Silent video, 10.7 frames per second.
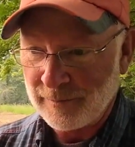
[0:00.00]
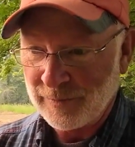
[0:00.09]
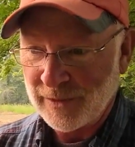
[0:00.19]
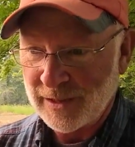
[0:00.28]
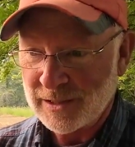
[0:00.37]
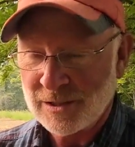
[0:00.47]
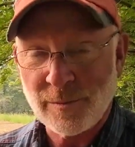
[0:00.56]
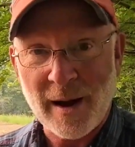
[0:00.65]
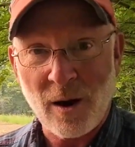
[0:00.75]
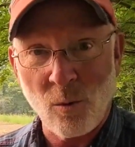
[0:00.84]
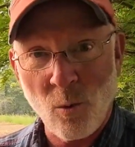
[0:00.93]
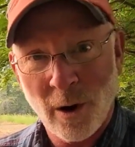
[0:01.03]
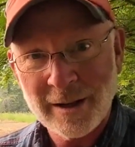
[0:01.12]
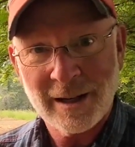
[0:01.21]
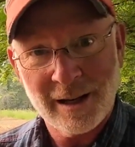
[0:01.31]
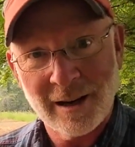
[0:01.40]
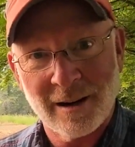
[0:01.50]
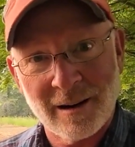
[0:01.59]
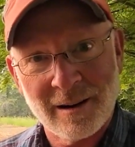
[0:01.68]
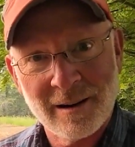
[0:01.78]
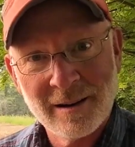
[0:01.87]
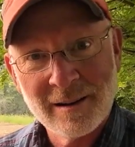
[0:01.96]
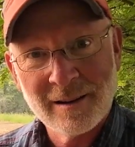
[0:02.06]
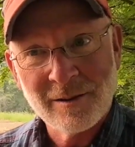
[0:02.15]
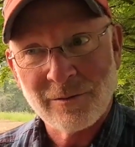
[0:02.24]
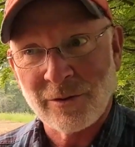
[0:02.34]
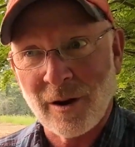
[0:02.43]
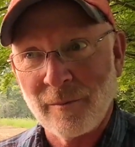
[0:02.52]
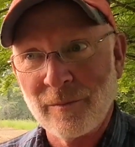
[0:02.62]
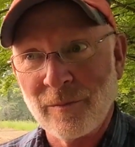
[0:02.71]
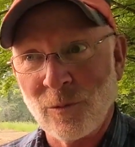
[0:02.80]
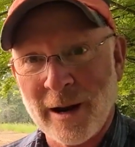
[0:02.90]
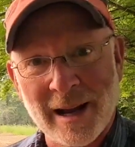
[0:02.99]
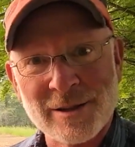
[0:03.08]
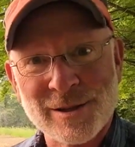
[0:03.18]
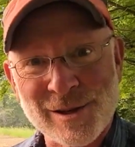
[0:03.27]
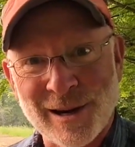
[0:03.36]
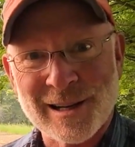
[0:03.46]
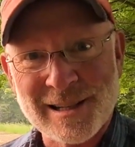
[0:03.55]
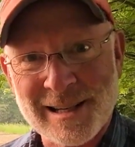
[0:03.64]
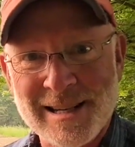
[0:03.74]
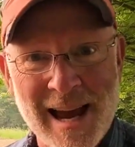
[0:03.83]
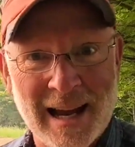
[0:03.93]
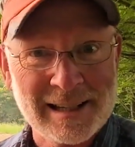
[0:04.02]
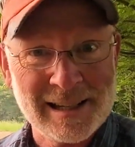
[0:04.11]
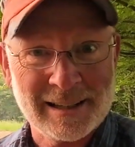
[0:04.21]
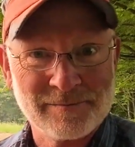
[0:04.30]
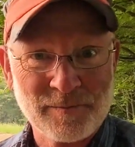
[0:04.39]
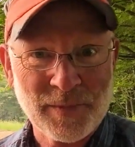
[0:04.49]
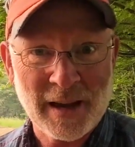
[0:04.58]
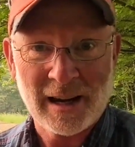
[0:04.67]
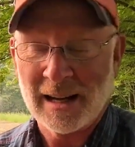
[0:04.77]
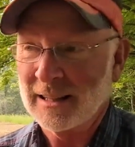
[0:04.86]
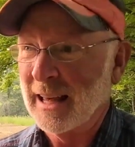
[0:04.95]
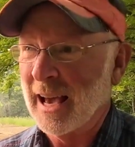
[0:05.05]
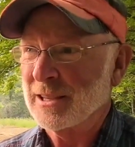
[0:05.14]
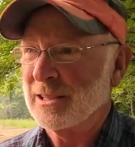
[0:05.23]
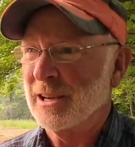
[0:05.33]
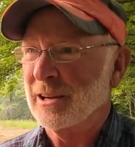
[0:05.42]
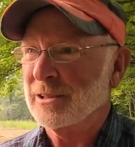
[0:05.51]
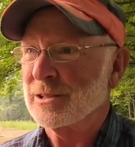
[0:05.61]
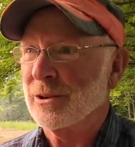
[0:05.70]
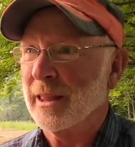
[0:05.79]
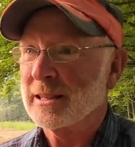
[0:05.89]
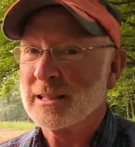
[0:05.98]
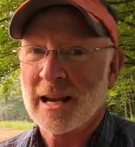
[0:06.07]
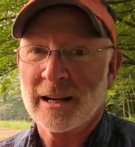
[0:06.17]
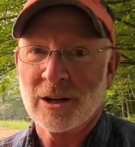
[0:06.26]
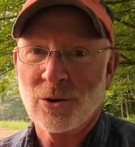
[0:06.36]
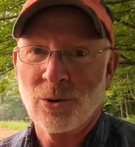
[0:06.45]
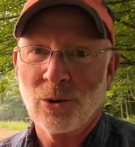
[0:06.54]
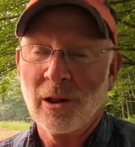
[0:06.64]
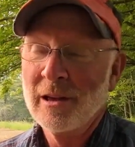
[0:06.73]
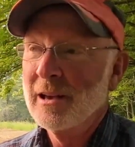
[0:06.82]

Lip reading: This is about 1 year from when I started detecting last year, so that's kind of cool.